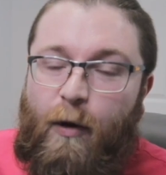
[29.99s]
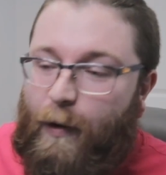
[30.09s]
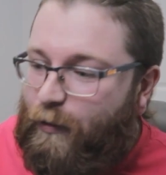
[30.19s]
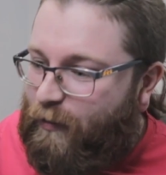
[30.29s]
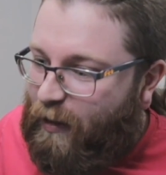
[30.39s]

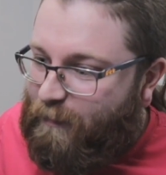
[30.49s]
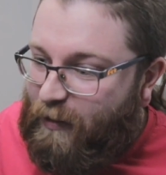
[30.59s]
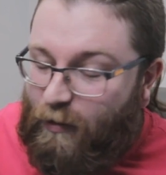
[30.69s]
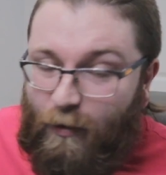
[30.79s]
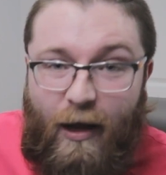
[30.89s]
whether that be
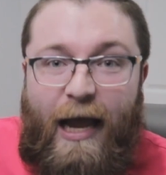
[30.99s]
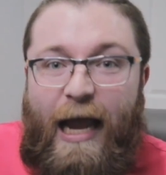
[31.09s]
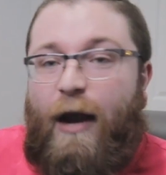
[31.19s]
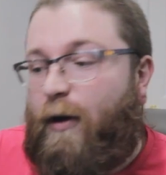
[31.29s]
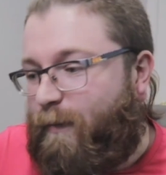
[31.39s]
your
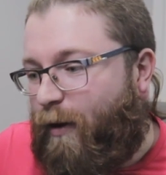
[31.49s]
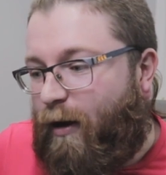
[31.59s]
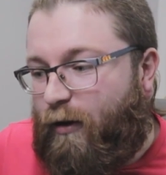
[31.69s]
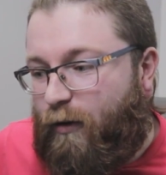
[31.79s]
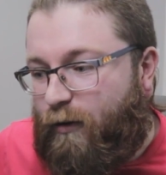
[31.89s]
Harry
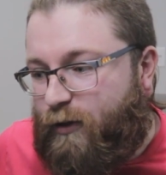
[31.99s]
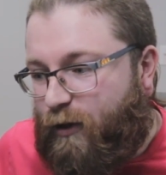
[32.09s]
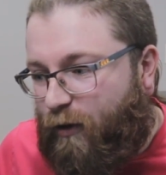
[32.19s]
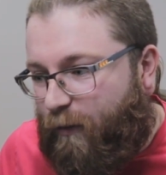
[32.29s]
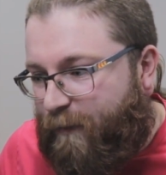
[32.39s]
Potters or
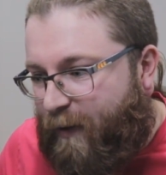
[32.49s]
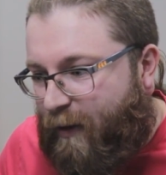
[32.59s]
your